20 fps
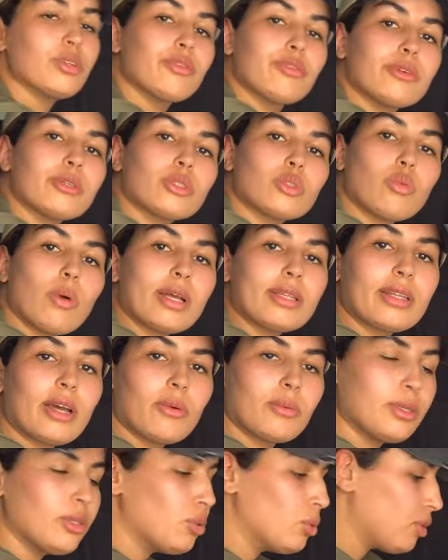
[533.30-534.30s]
the first one
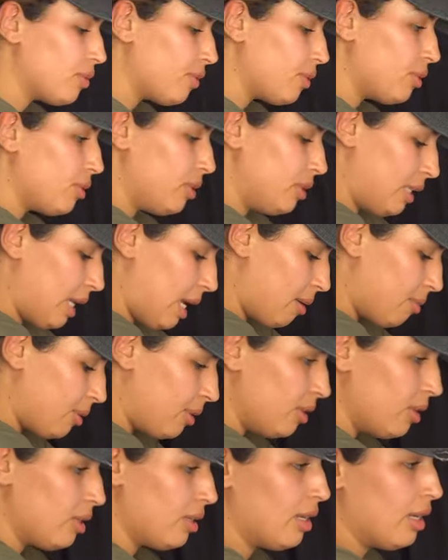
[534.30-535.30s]
that we used for the
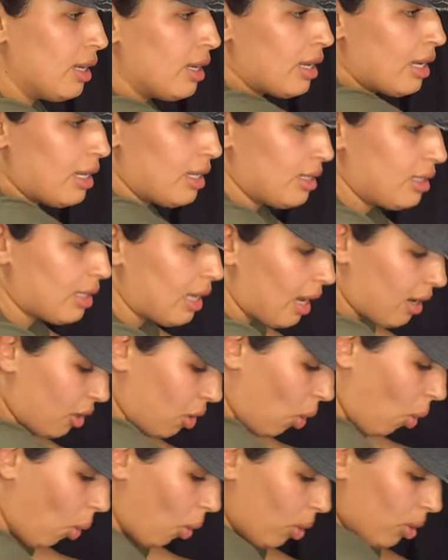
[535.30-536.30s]
table, it's got a
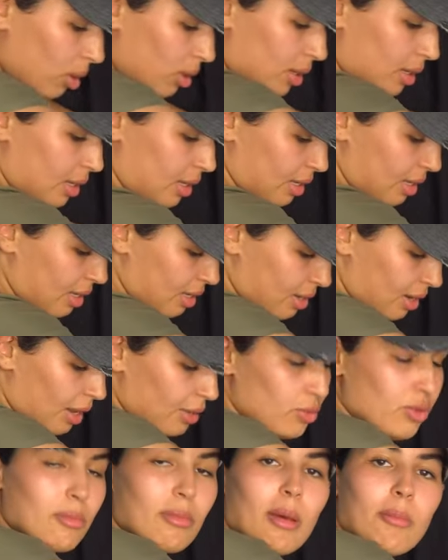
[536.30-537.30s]
hole,
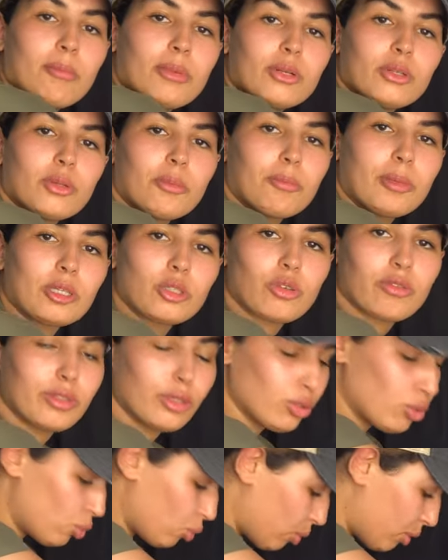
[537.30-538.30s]
and remember the piece of
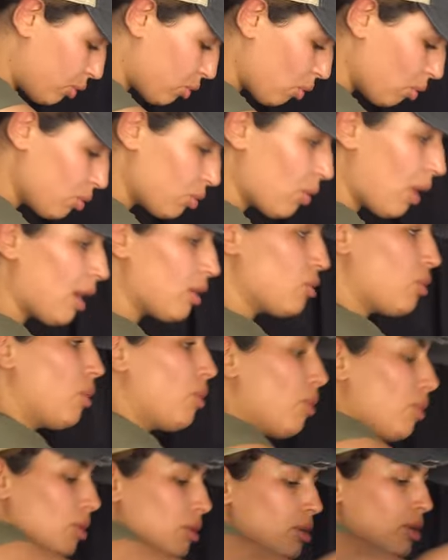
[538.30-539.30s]
this storage also has a
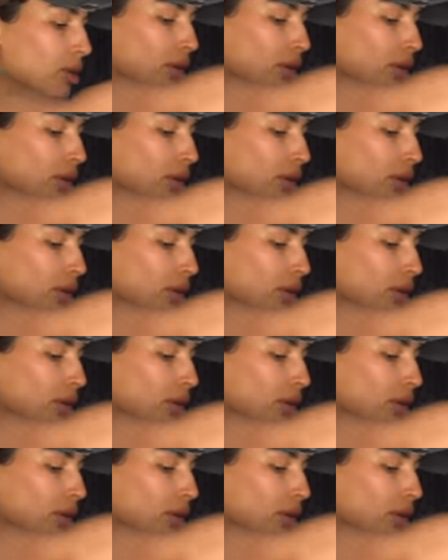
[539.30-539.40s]
hole.